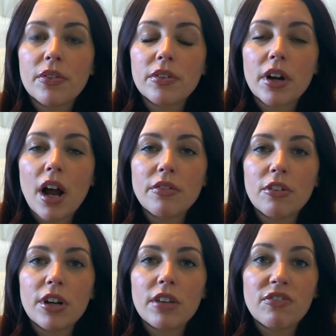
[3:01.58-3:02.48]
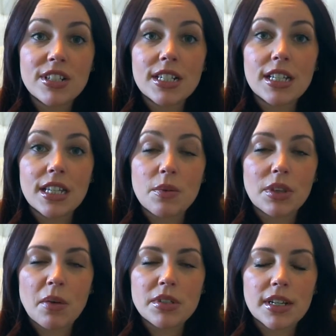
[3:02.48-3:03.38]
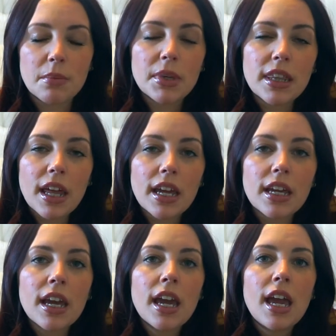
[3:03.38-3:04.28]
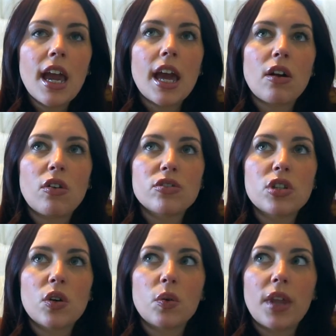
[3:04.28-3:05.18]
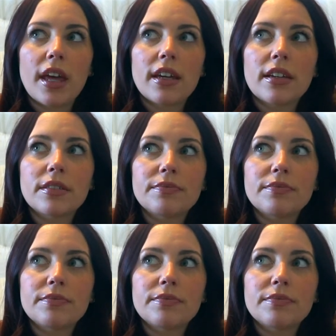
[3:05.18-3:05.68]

the recovery physically, what that was going to be like, and also like,